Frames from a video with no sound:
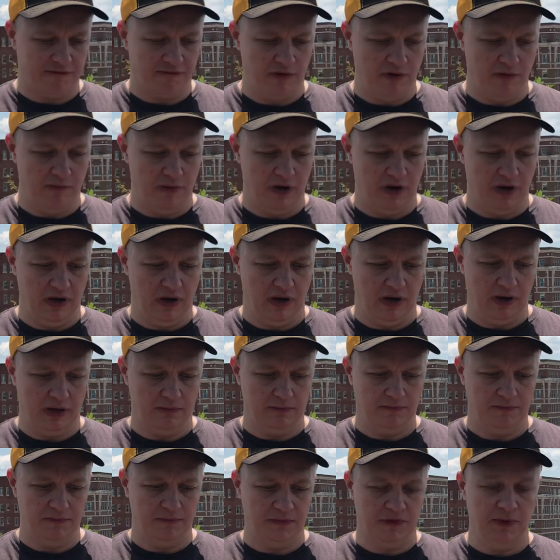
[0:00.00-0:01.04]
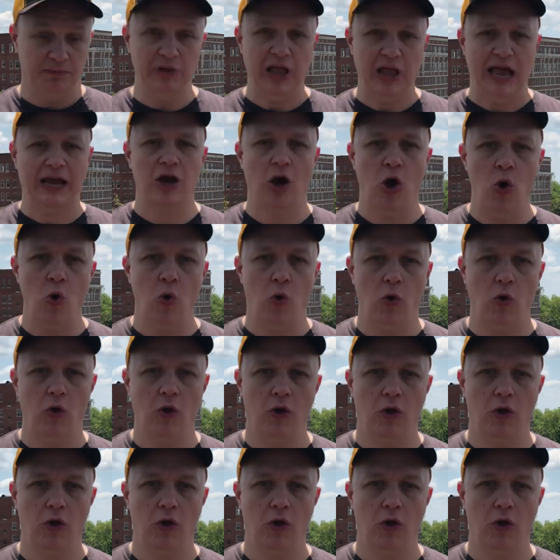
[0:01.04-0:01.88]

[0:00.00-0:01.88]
from uh, the black hole,